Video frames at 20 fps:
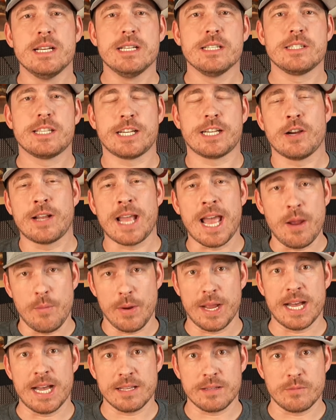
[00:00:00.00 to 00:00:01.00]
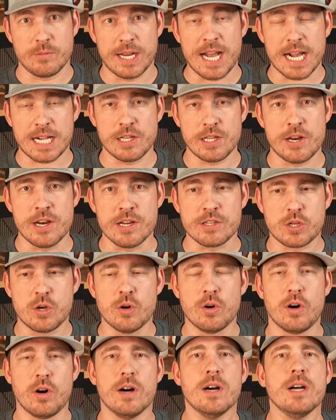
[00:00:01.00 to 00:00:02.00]
it's like, okay, we got clearance,
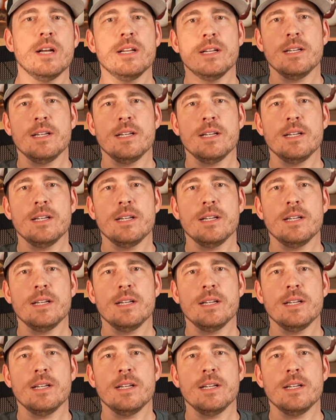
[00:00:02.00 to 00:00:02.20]
cool.